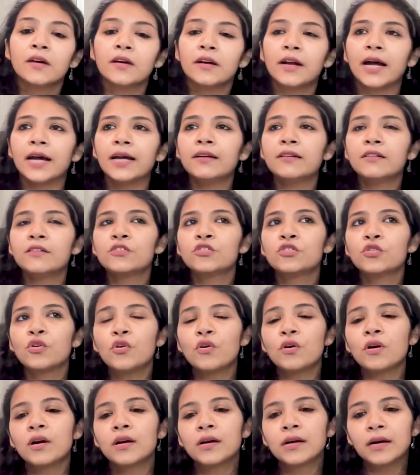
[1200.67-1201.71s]
right?
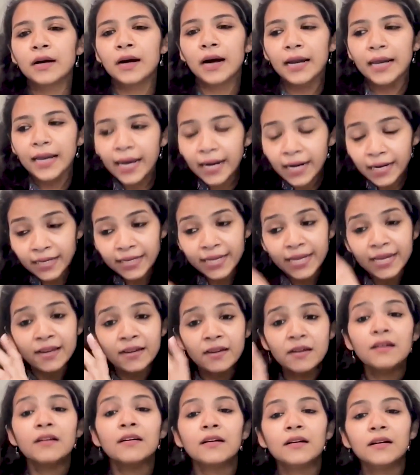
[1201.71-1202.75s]
So
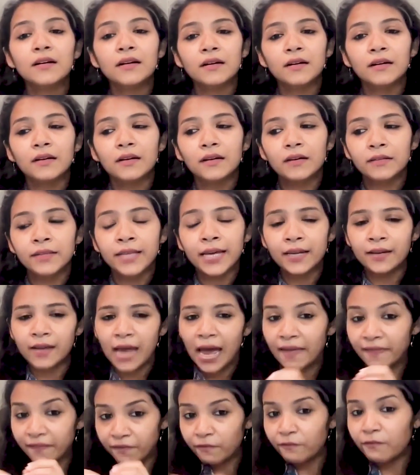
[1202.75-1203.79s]
collecting that,
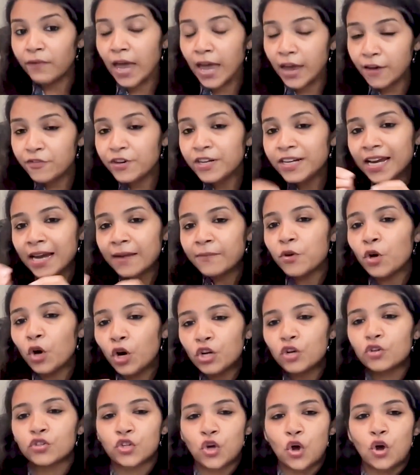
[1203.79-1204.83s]
and every time
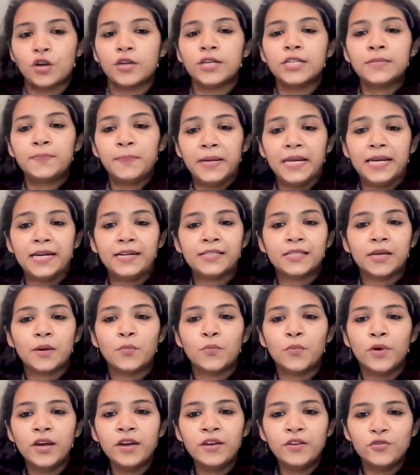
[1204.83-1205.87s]
your song is played
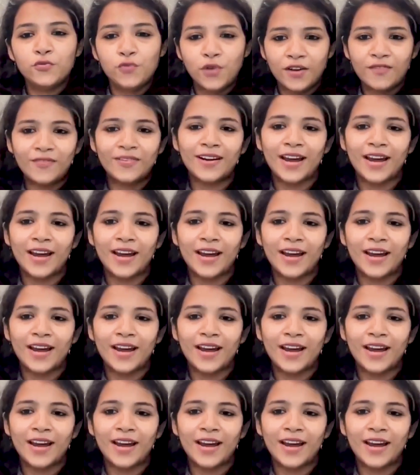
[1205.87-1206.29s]
somewhere, you have a